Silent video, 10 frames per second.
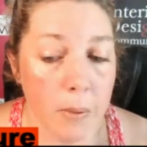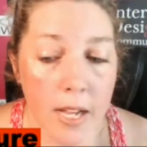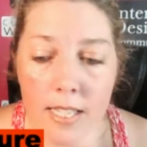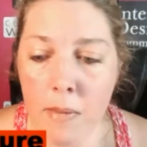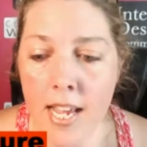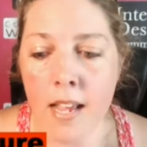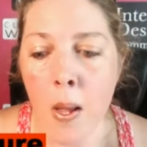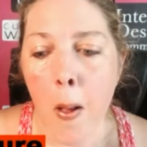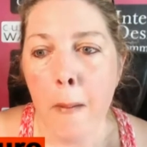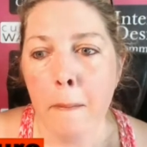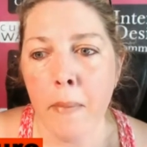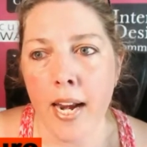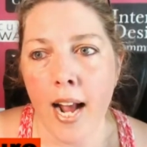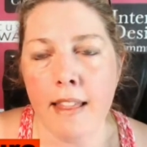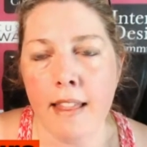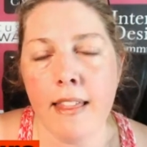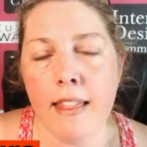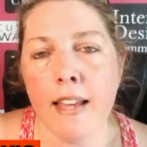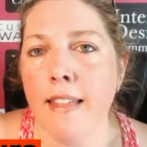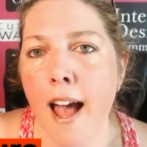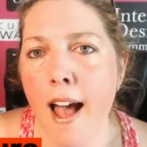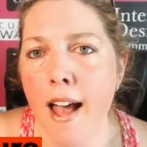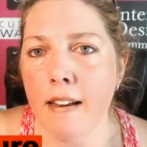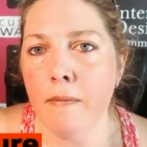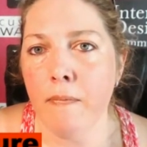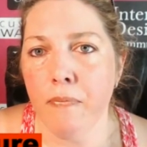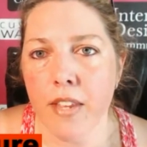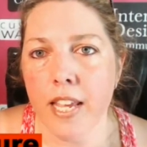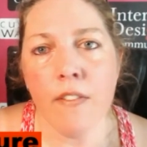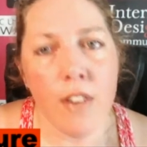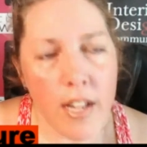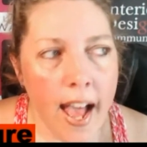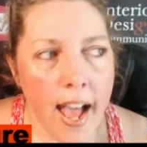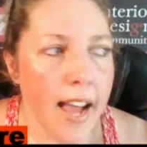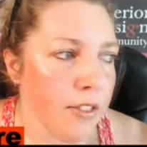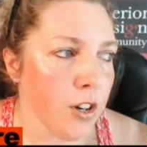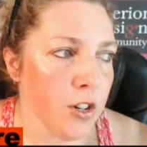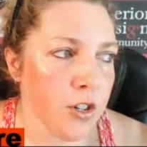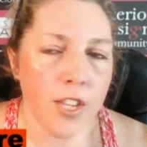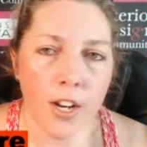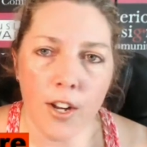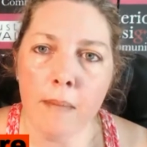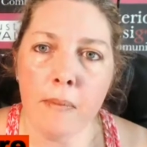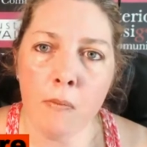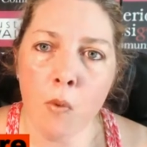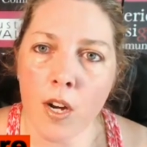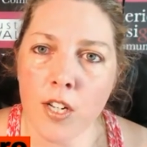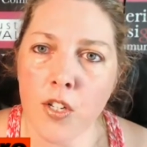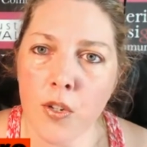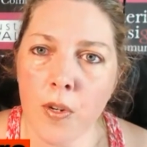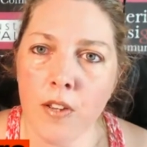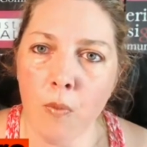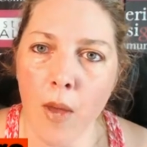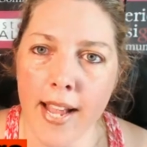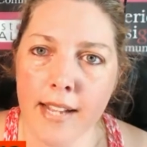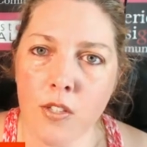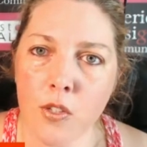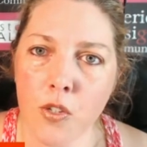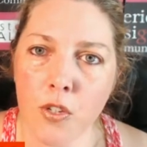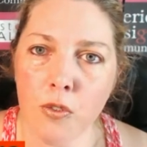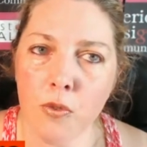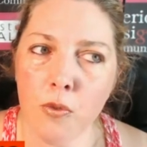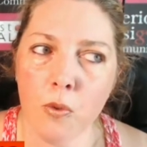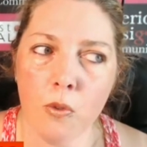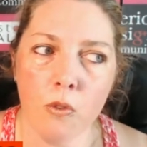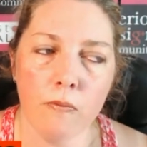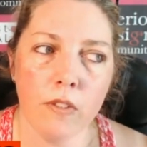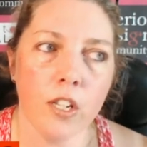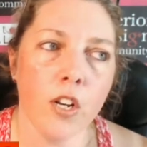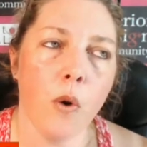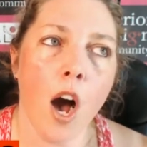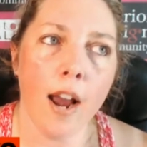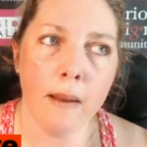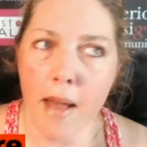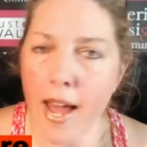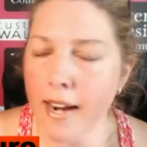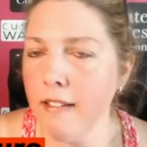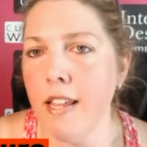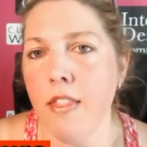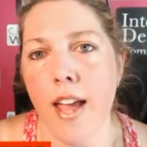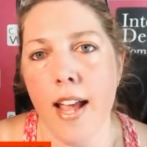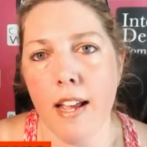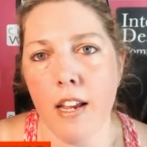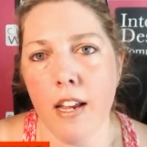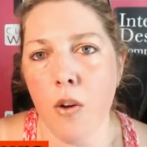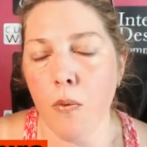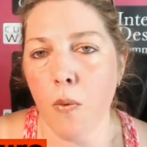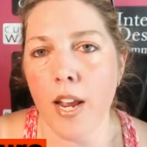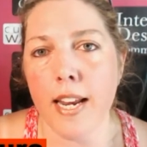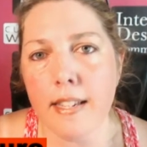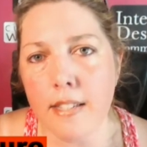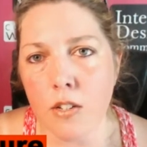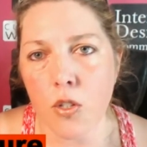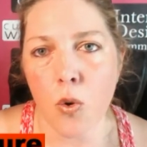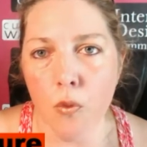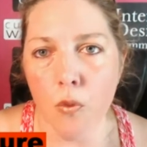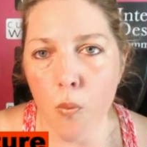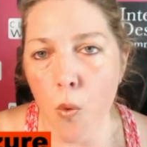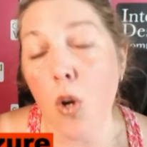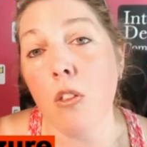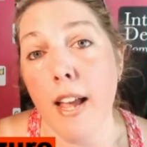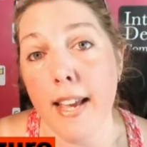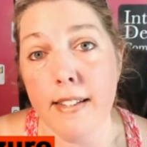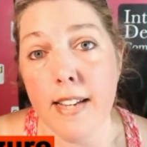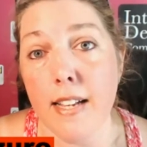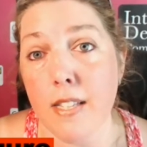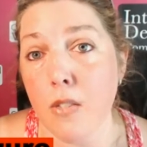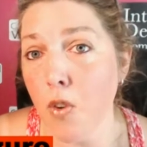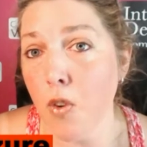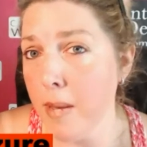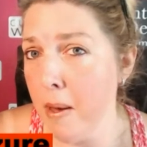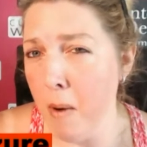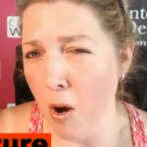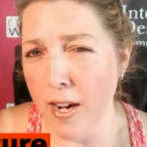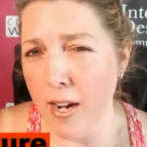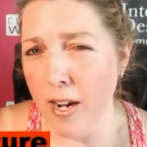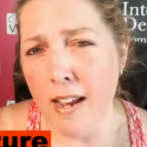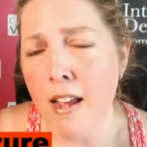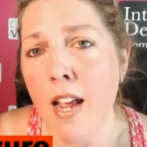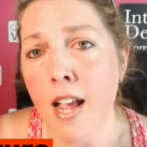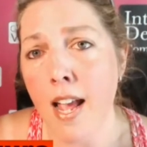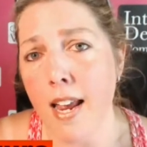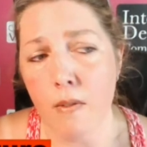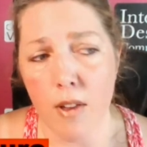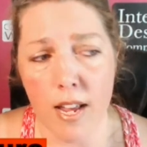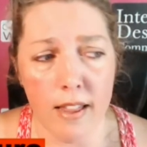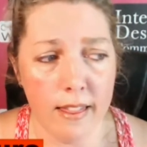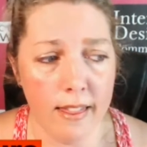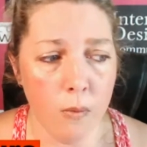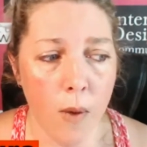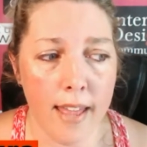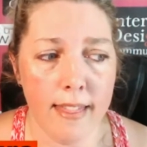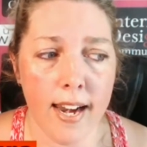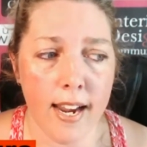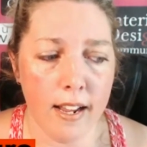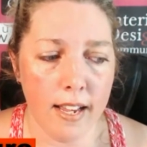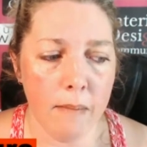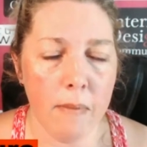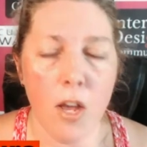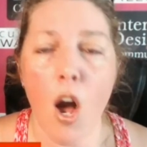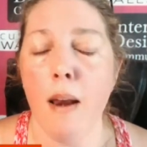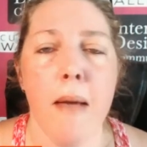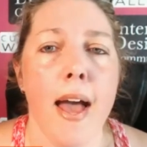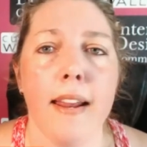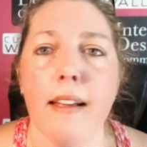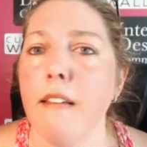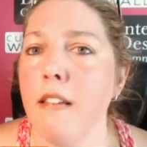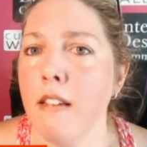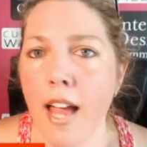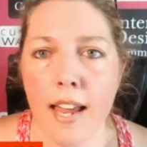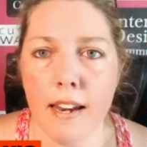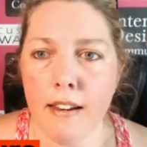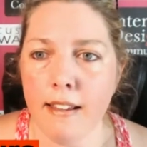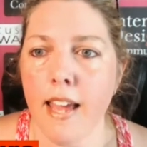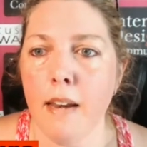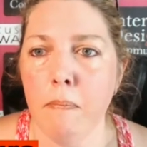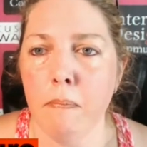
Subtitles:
Me. But I think that even in that, there can be more intuitive ways to, automatically it needs to sort of work like it does for email marketing in the way that it can be automatic and can